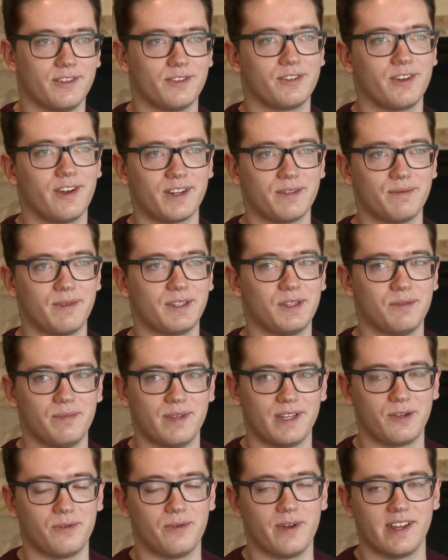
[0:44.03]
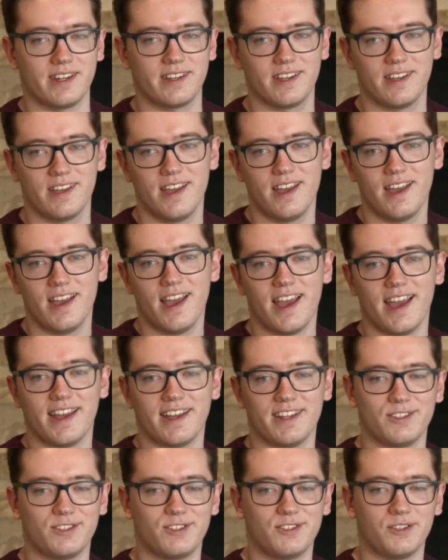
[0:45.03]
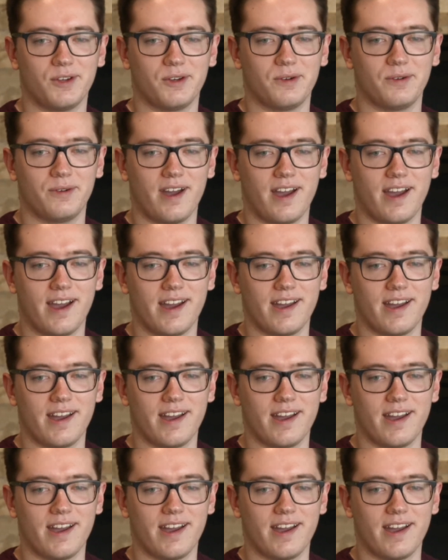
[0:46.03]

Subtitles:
They're talking about the big quake. And so